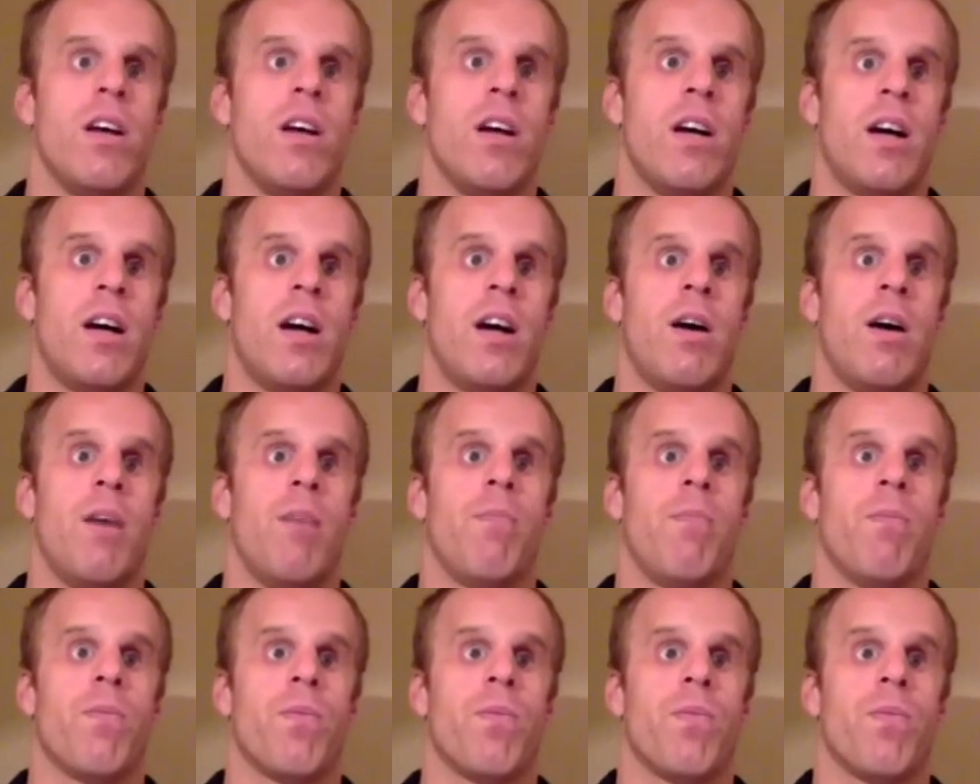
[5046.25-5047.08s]

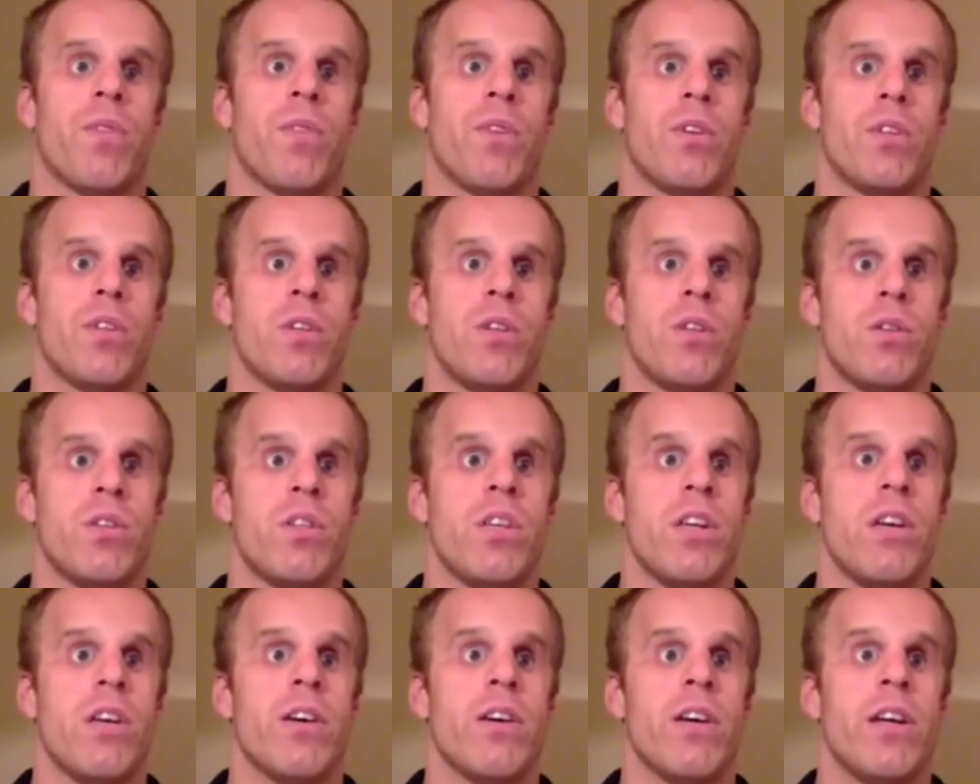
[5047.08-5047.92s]
there's no
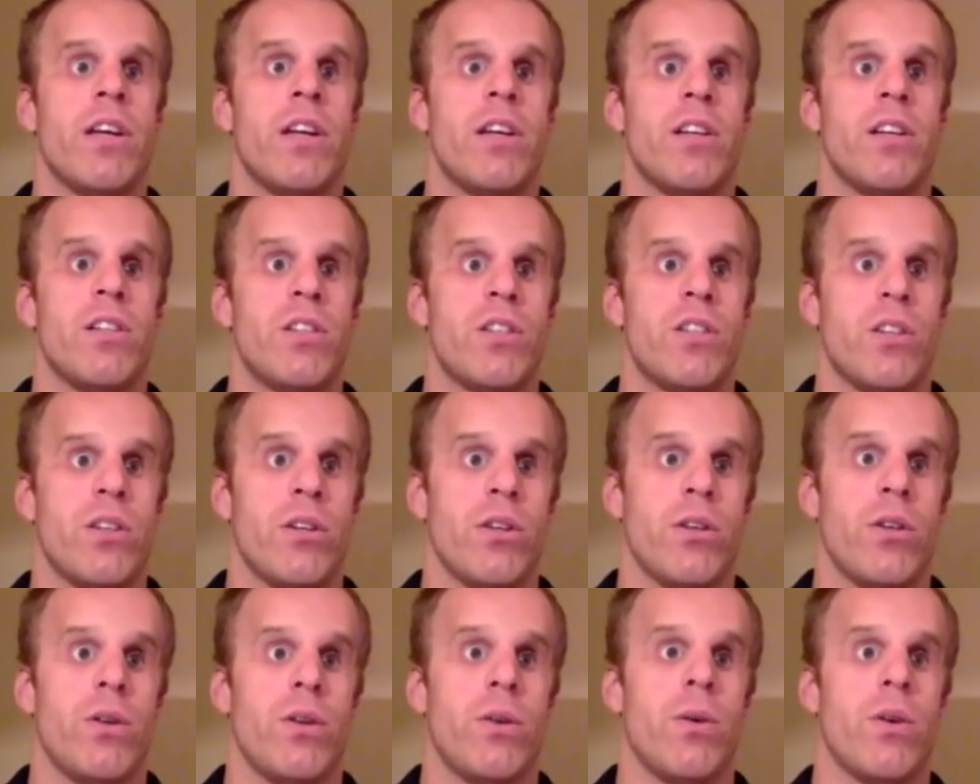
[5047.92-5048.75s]
secret
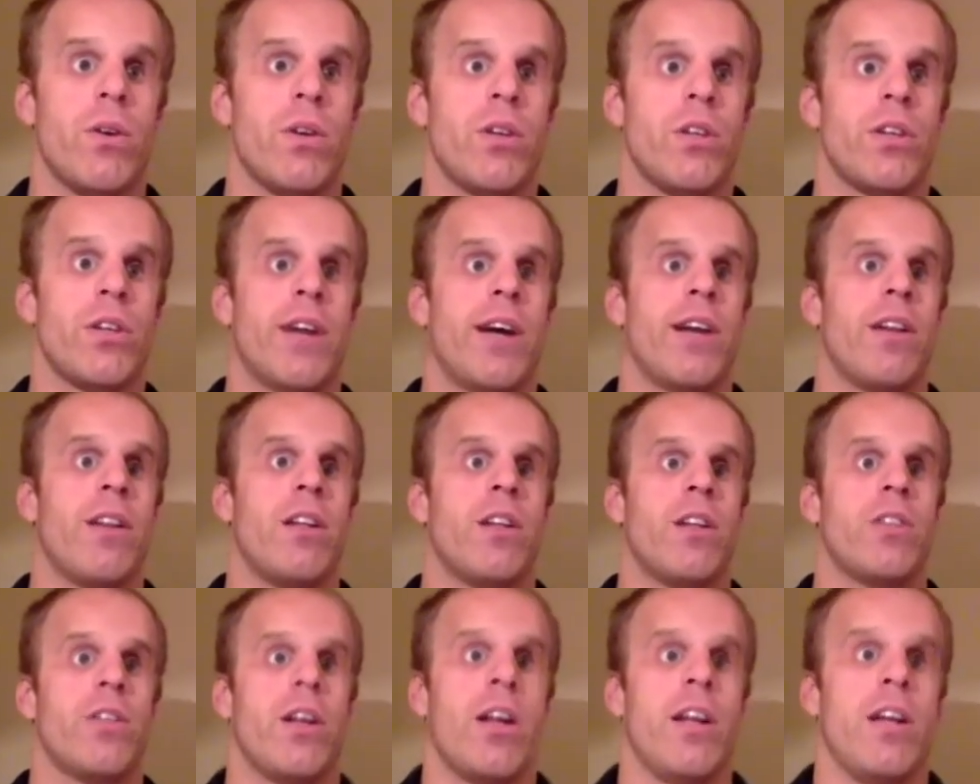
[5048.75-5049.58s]
to
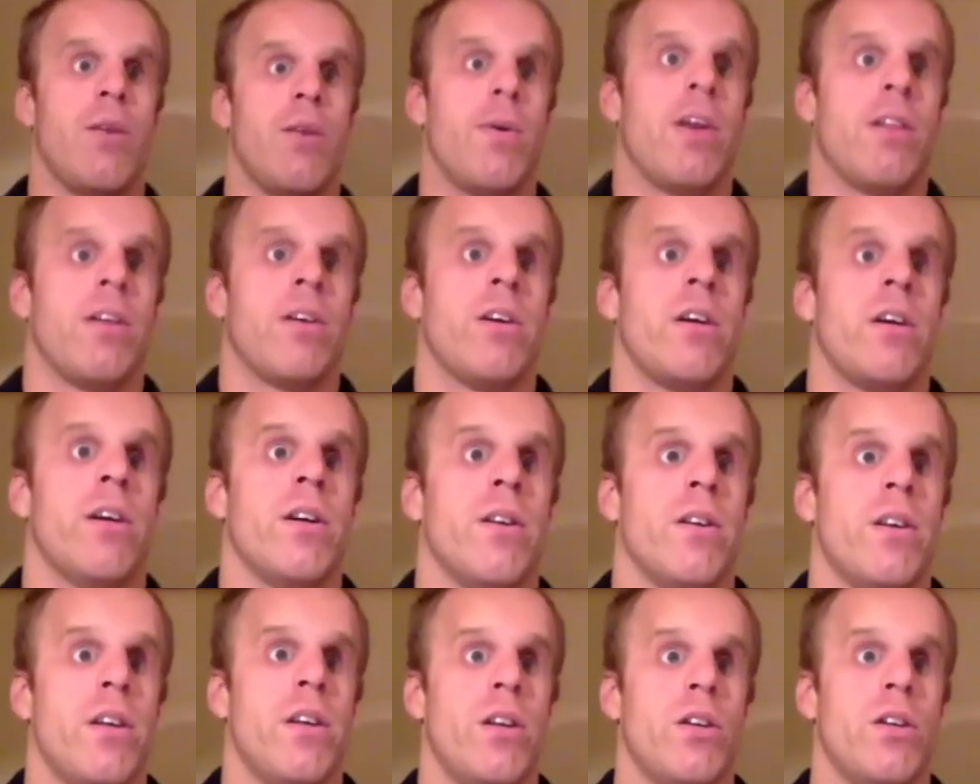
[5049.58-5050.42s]
triathlon training, whether
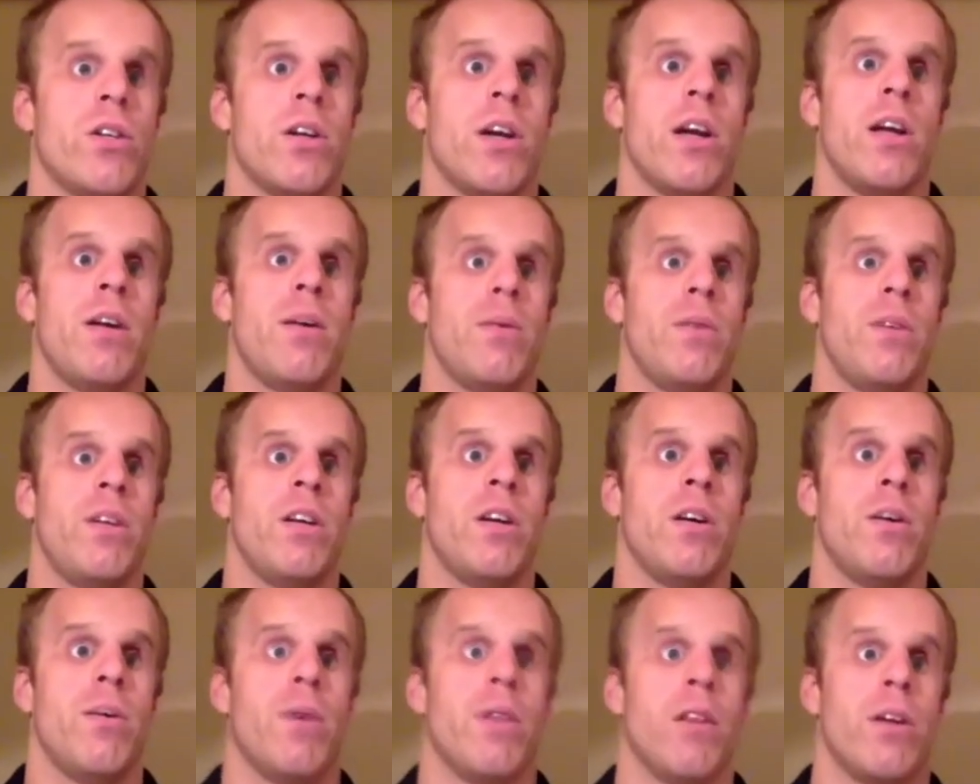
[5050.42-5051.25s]
you train,
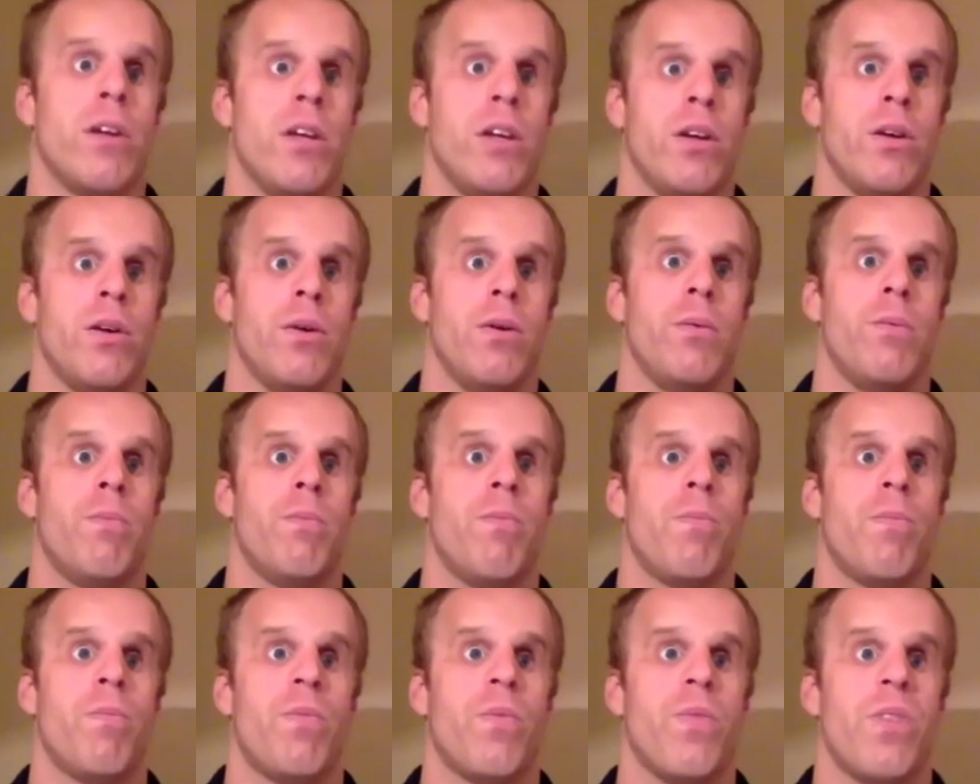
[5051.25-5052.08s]
whether you
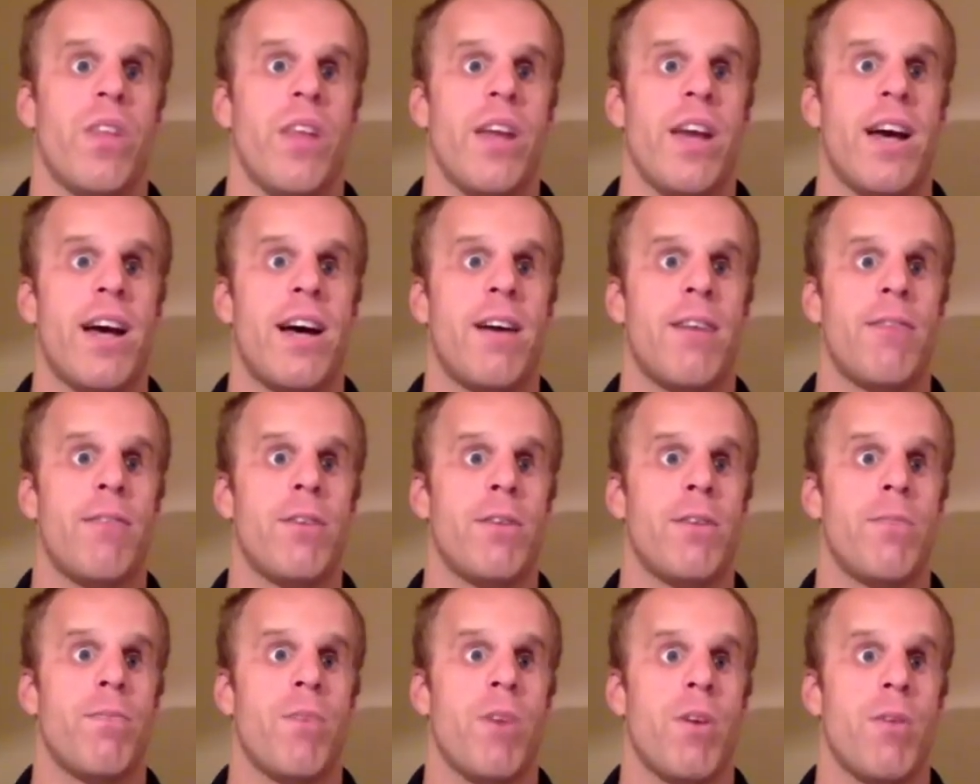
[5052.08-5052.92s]
have
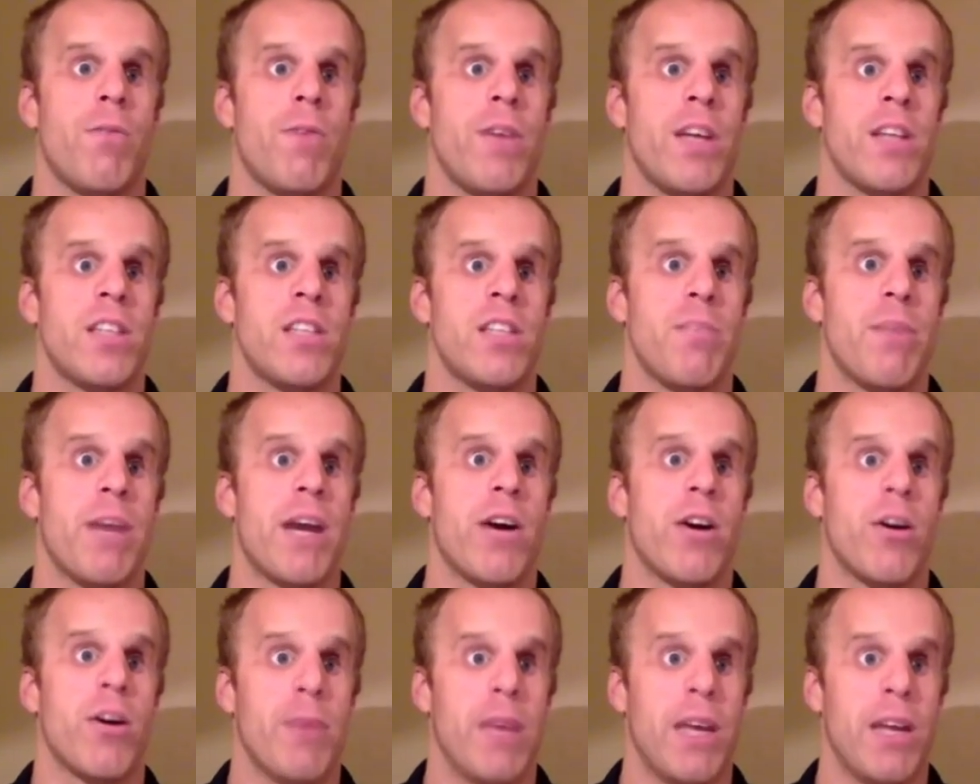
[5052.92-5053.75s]
a fancy
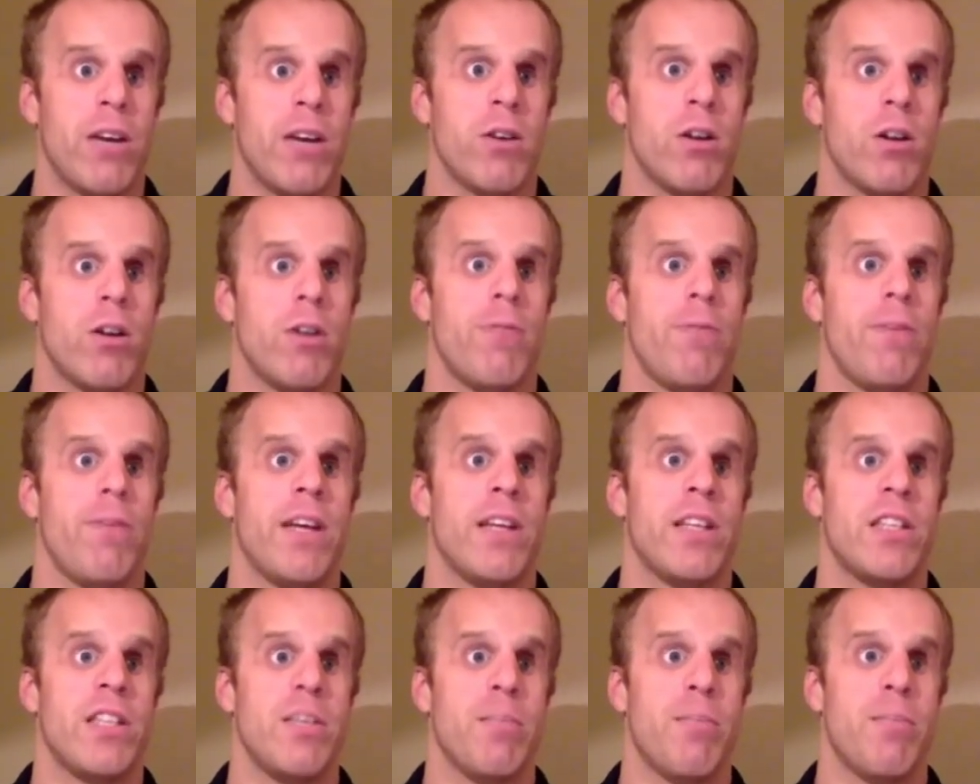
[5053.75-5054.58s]
power meter or a
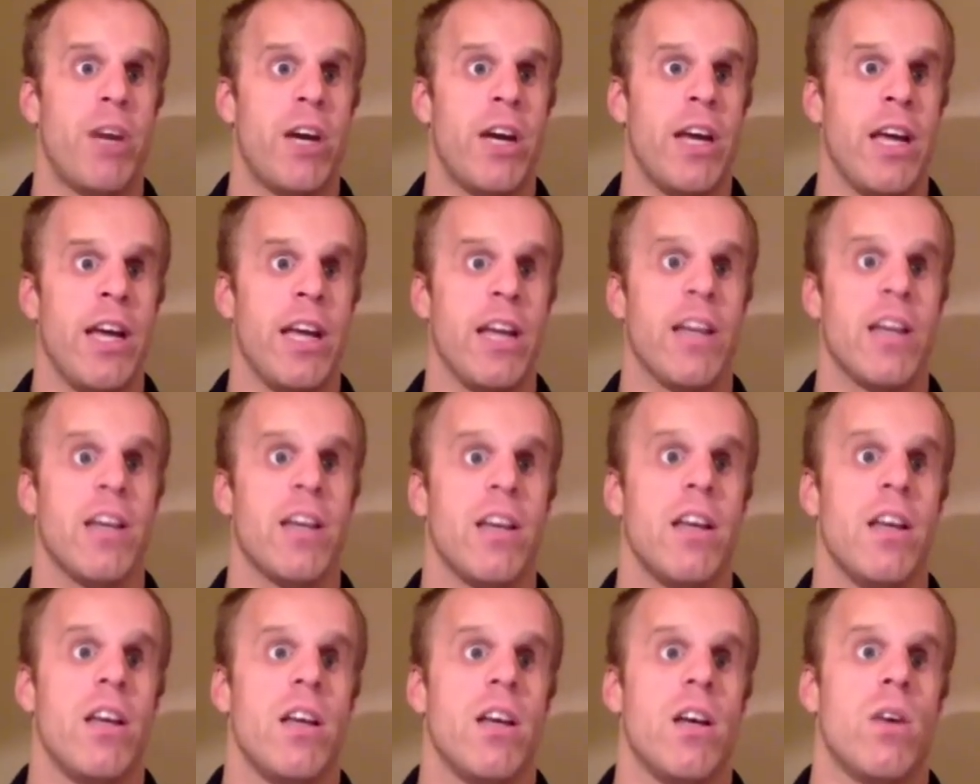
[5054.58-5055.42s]
fancy bike,
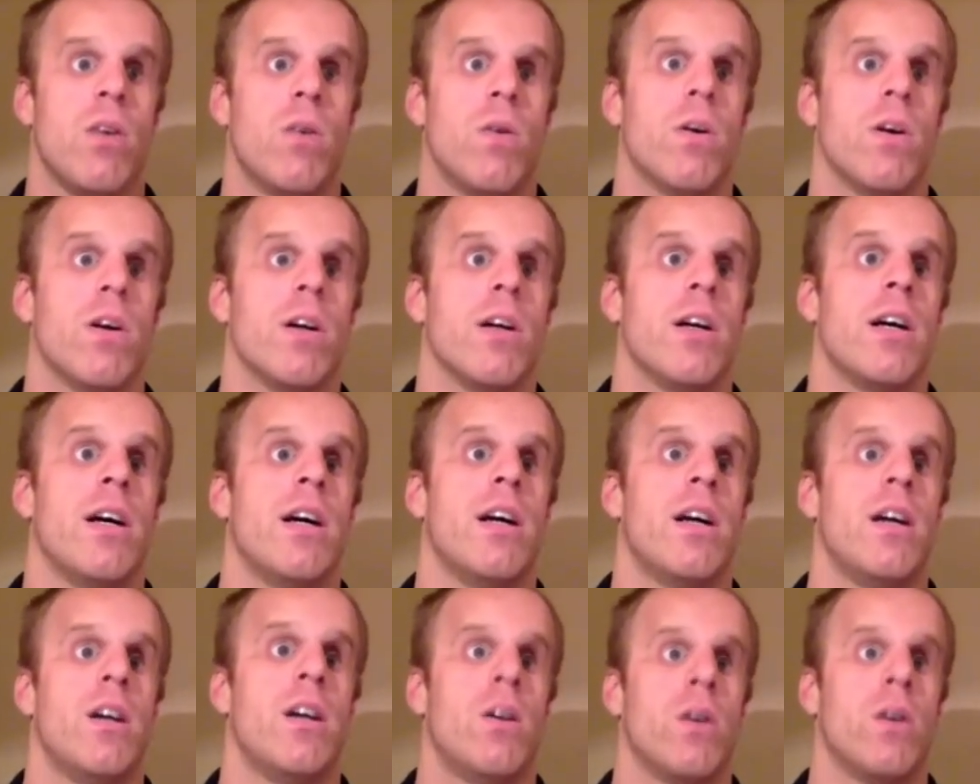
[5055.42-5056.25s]
or
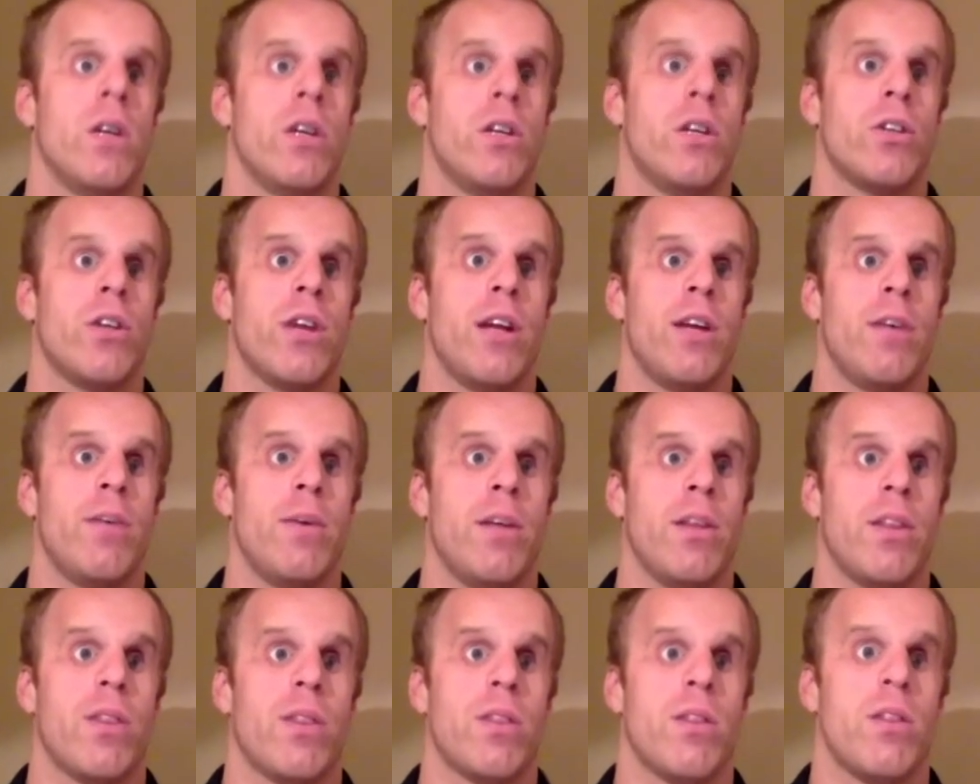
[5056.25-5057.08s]
you train
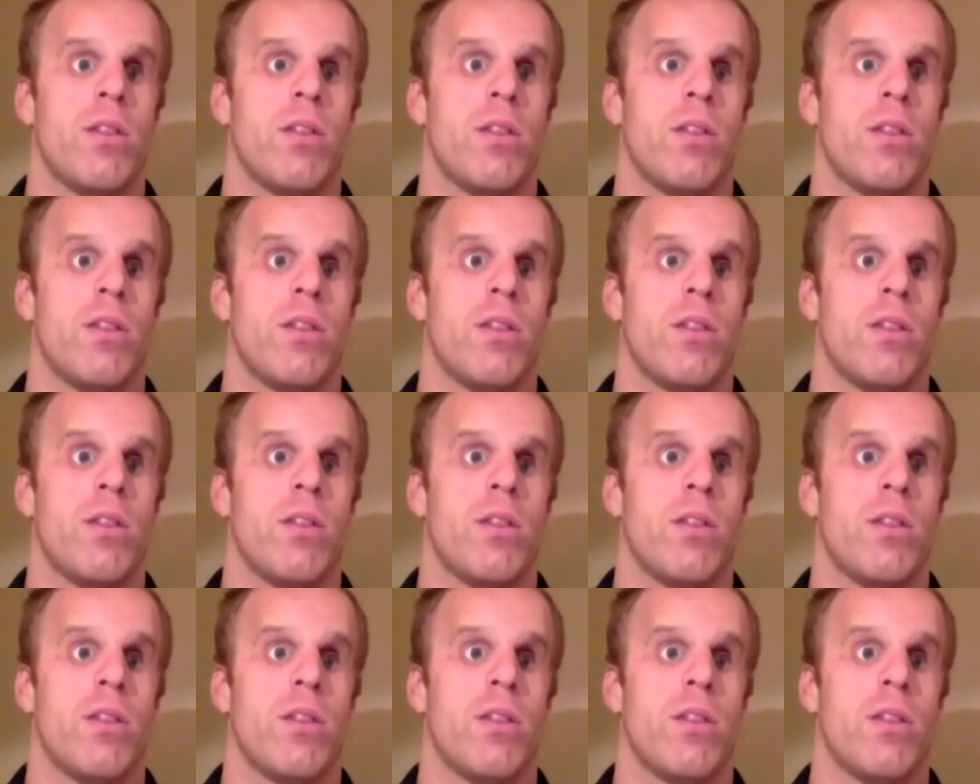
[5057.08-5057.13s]
with,